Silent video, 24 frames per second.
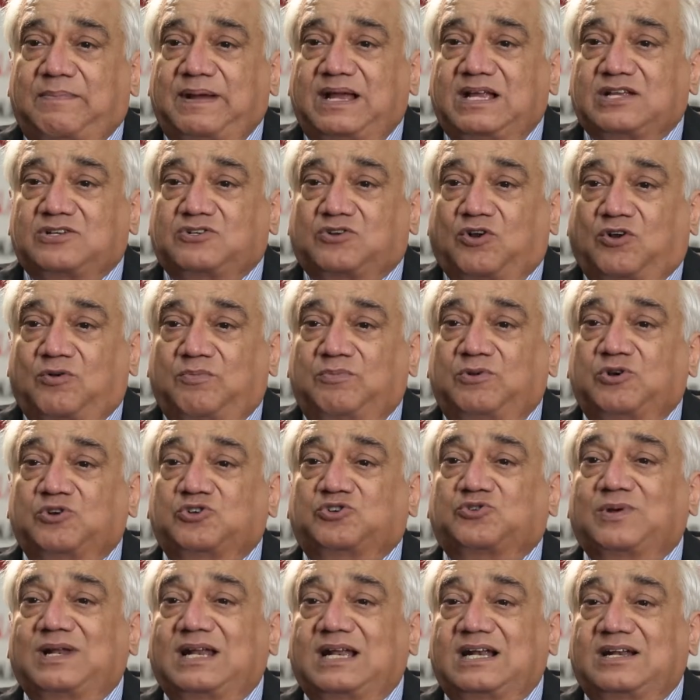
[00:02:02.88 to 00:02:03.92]
based on
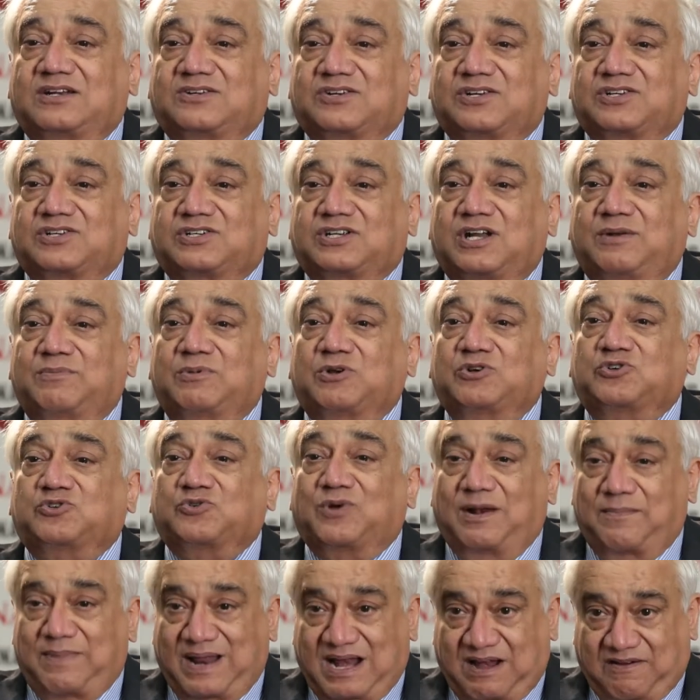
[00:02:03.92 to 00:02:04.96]
mutual interest and
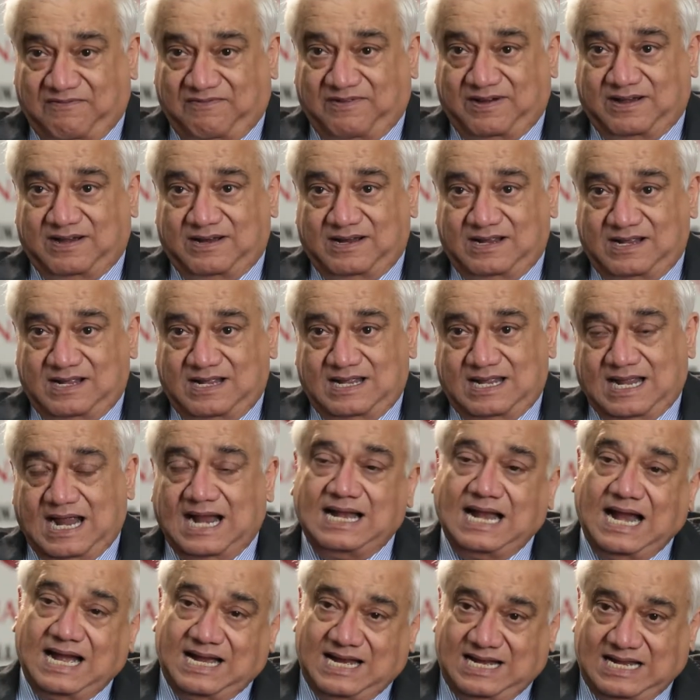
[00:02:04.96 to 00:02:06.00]
mutual benefit,
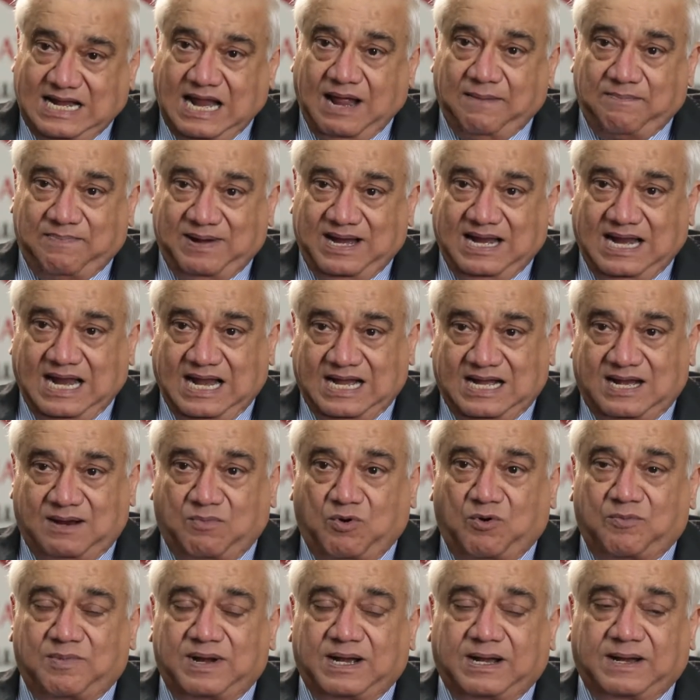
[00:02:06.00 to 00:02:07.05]
and that is happening at the
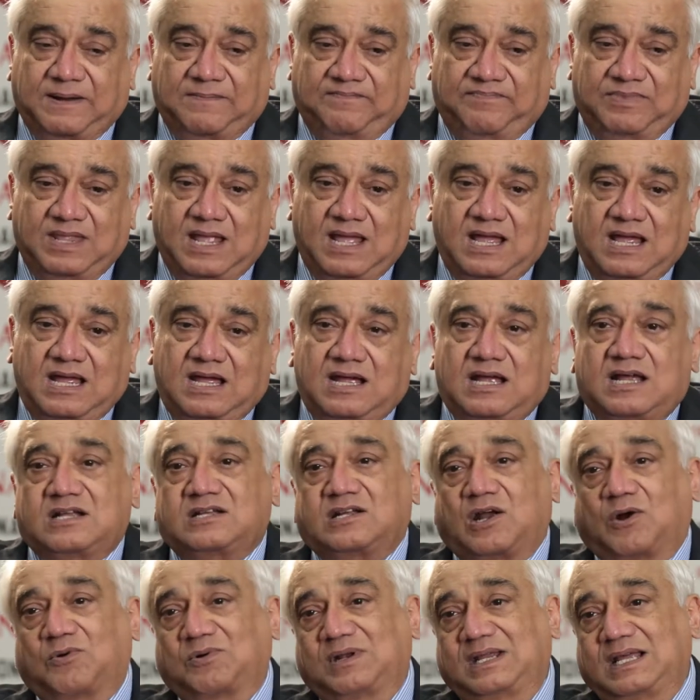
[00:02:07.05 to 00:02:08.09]
moment.
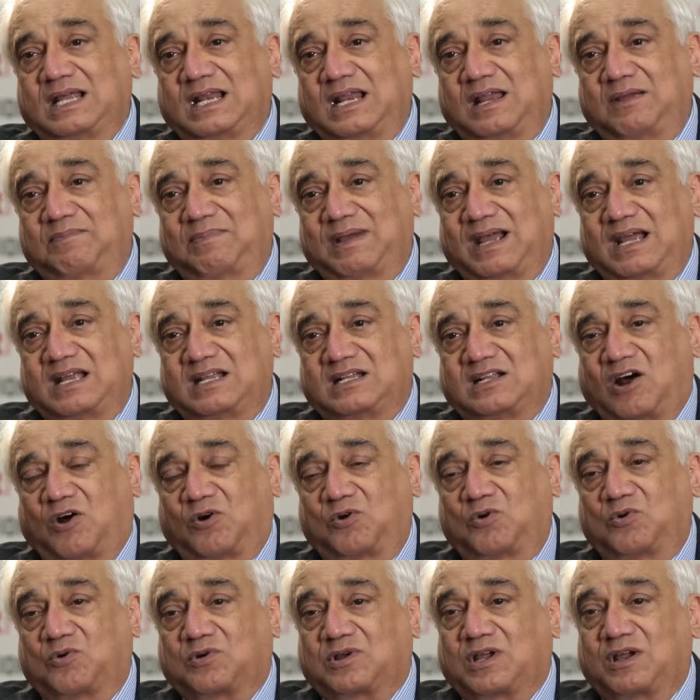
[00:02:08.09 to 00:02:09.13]
Saudi Arabia is now
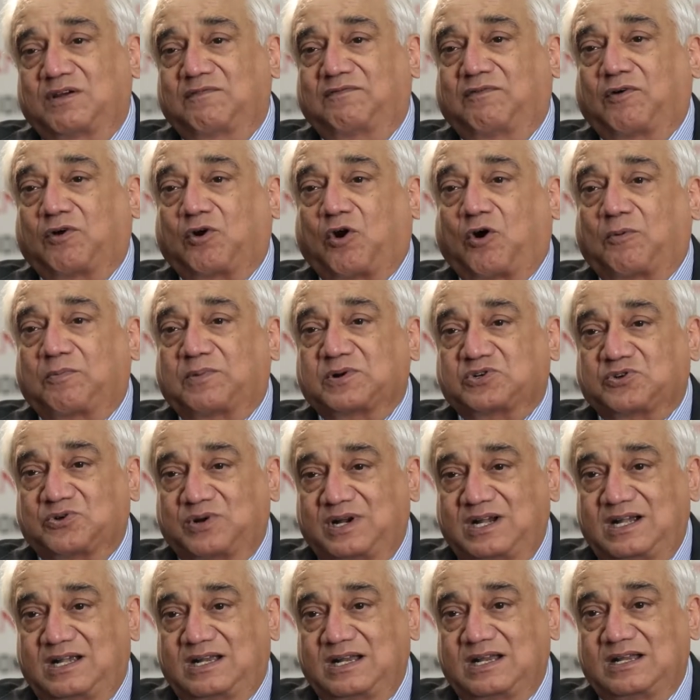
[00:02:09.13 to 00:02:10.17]
looking for
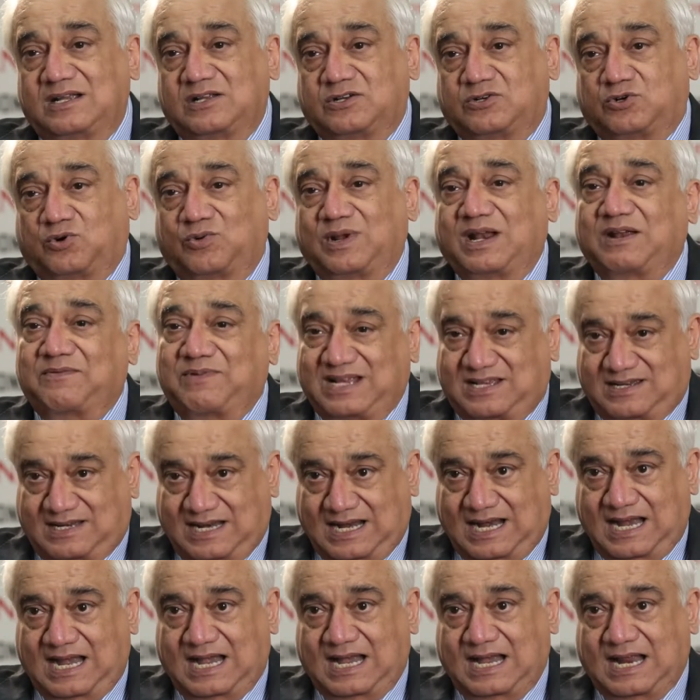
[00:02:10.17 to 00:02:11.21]
opportunities to invest
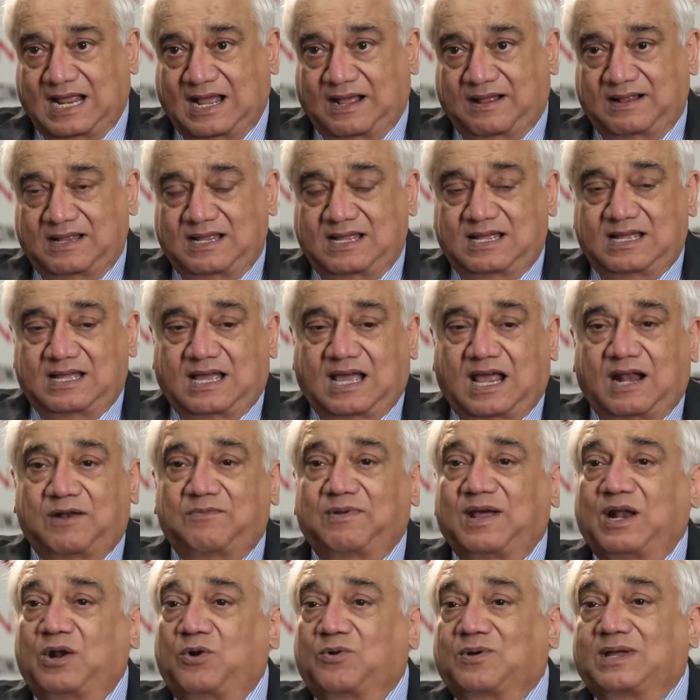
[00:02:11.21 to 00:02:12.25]
in India, and
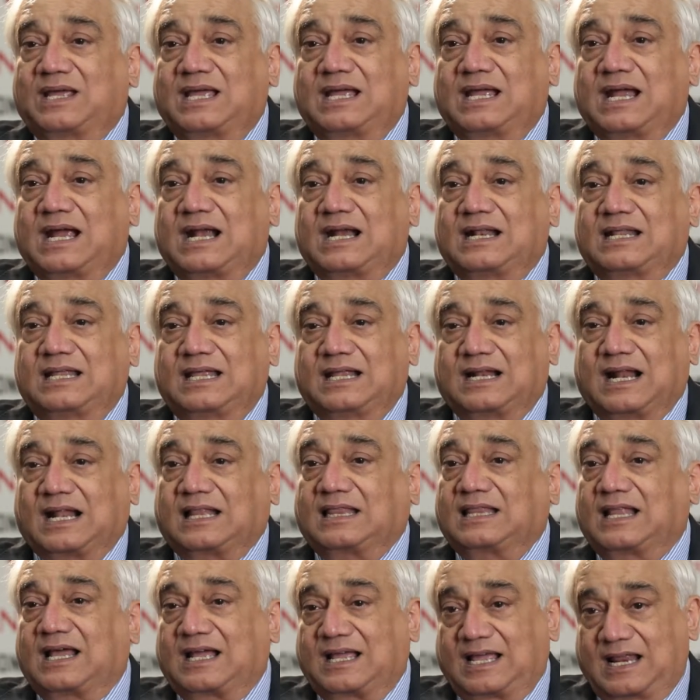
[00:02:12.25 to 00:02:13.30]
we are looking at the
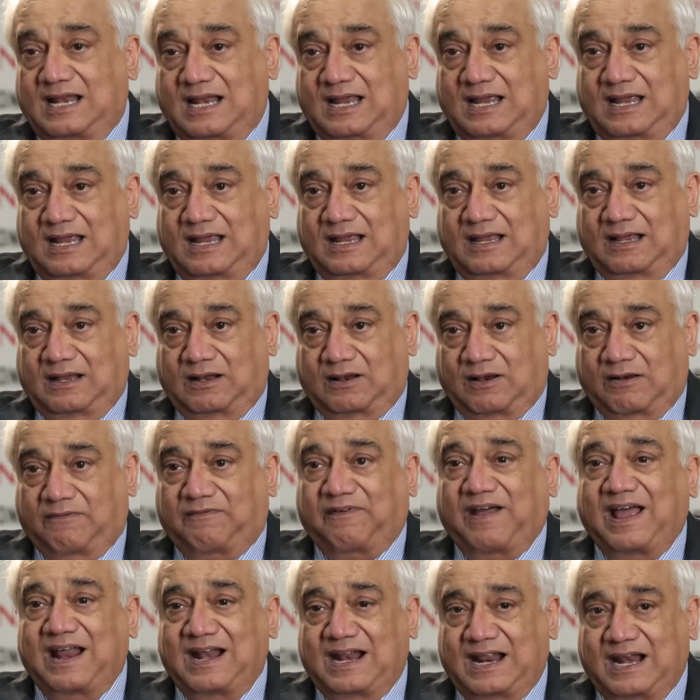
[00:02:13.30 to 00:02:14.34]
Ratnagiri
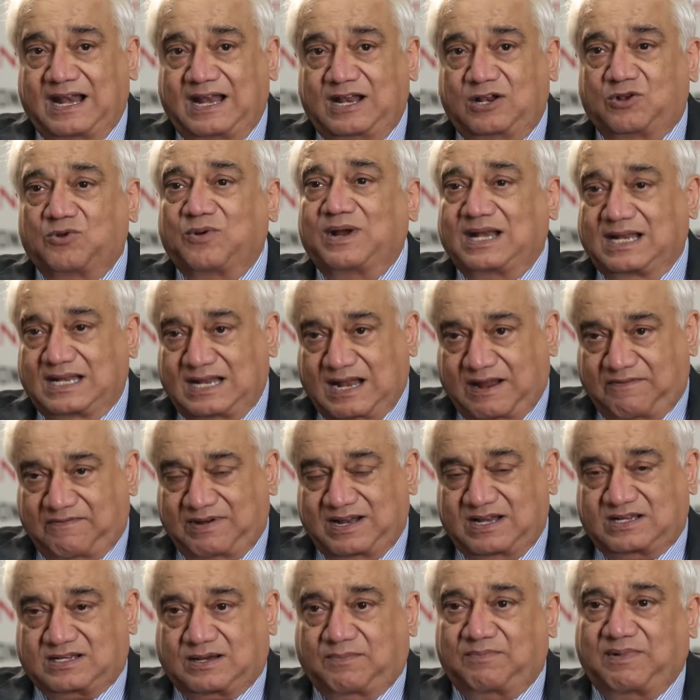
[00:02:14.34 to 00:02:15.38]
refinery, though it is
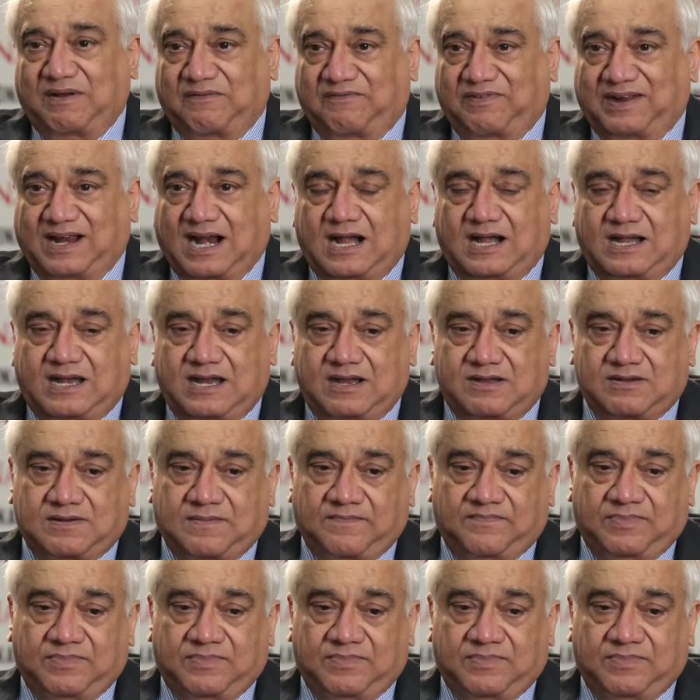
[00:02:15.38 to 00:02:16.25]
having some difficulties.